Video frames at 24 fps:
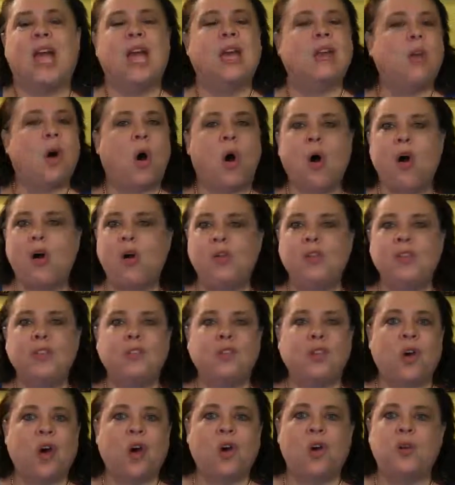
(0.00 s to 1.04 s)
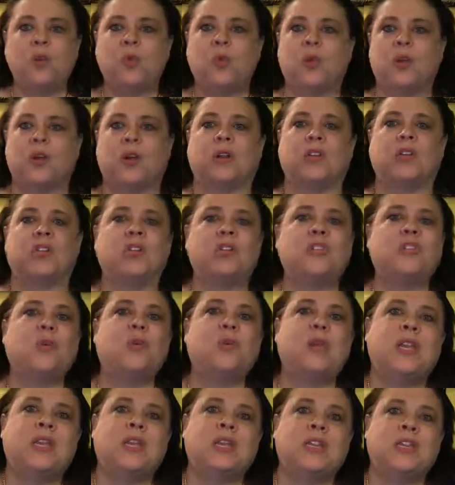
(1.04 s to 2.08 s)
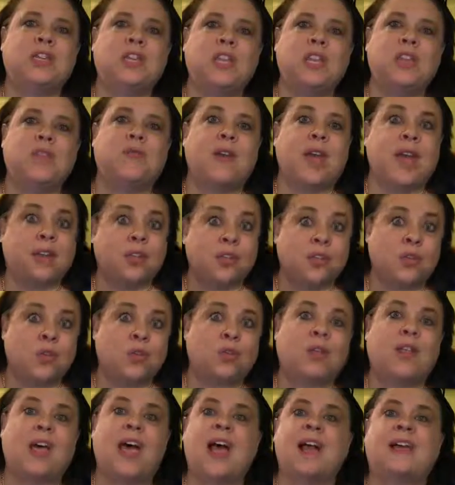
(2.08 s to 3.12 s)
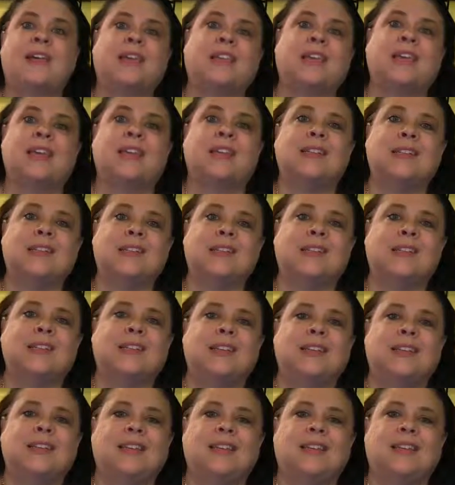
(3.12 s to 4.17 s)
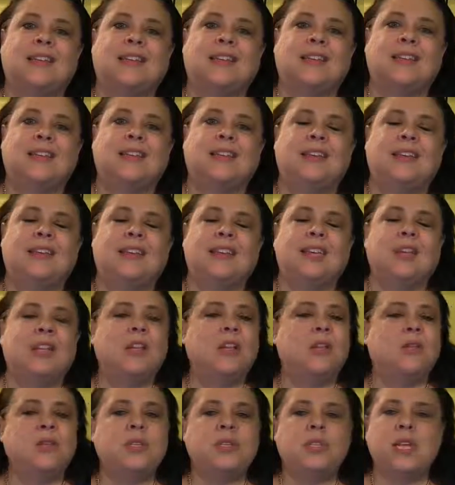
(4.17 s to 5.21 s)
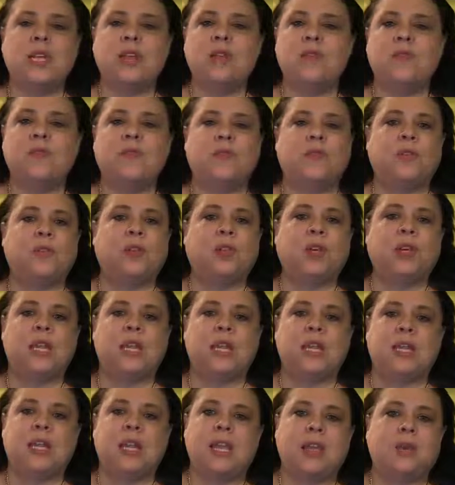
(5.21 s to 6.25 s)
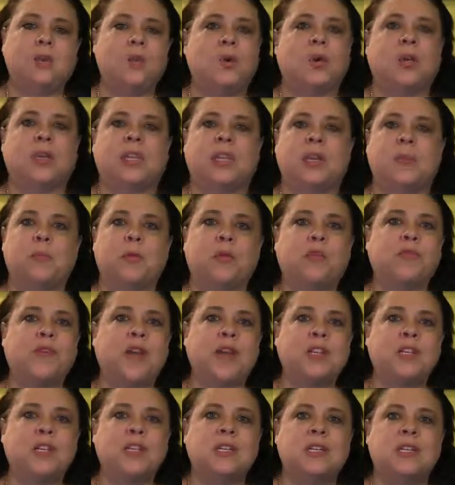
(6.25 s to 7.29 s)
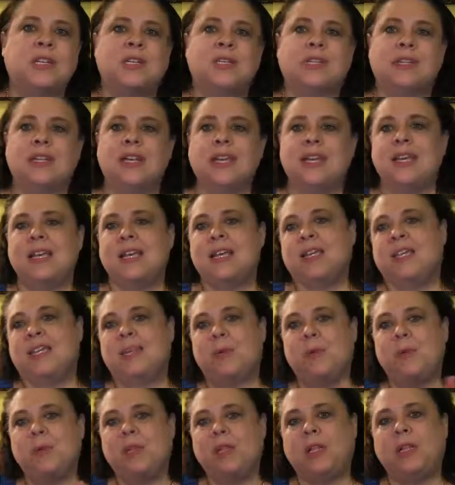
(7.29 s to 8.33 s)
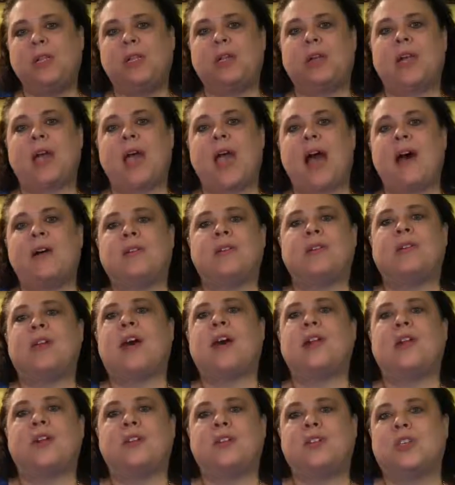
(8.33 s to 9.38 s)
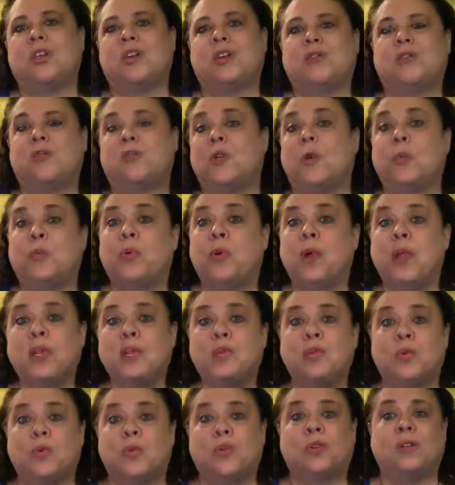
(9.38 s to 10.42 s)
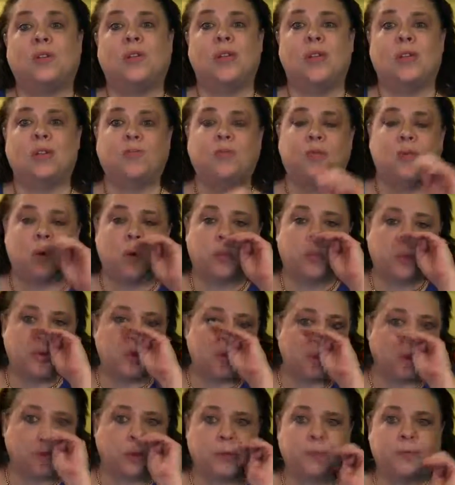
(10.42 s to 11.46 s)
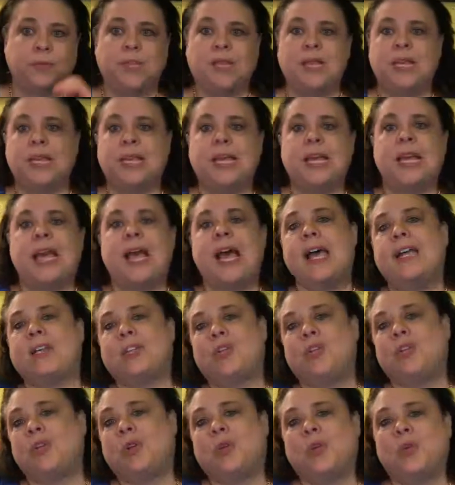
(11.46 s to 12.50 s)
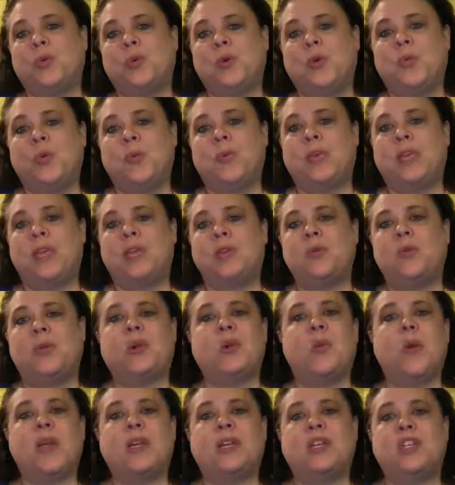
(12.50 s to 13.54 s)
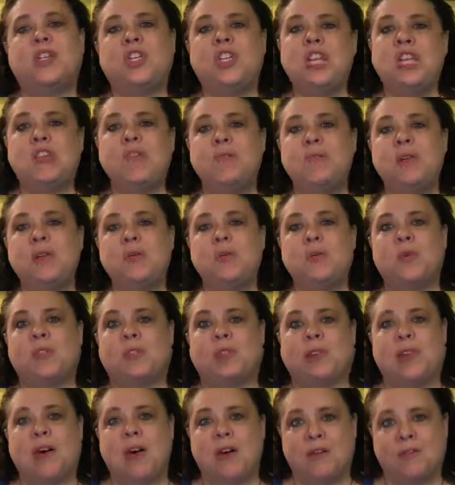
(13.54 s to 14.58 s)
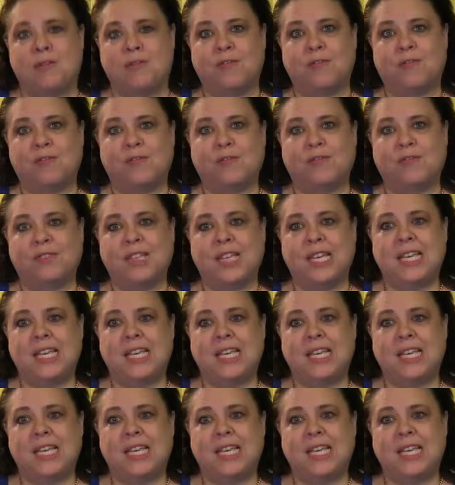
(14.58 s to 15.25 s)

And all this hard work just so we can achieve external accolades. You know, instead of looking inwardly, perfectionists typically look outside ourselves for appraisal and for approval. As children, we begin to equate achievement with love.